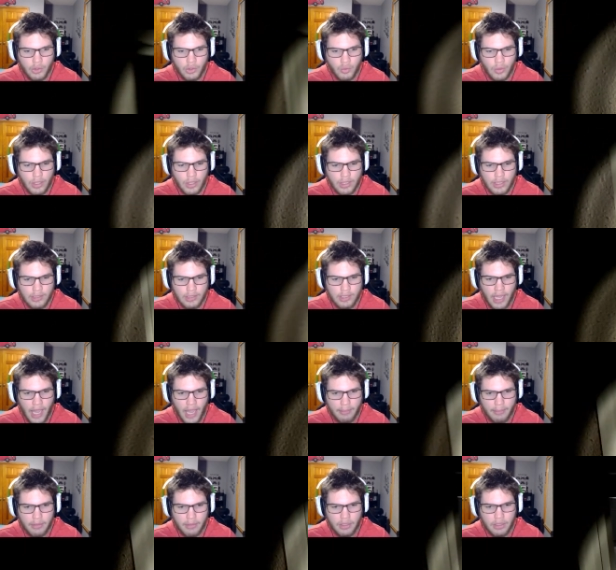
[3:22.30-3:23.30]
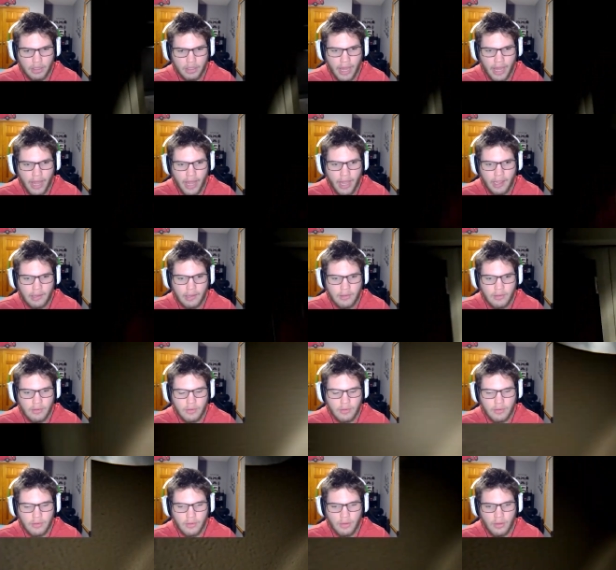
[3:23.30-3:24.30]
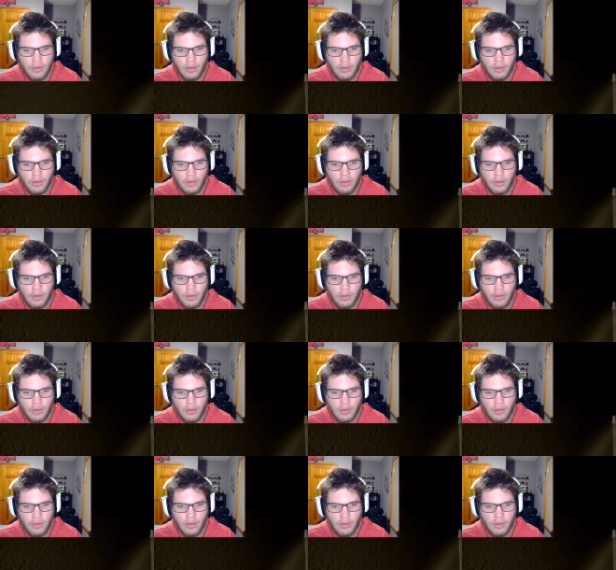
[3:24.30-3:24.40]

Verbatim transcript: drug his happy little ass.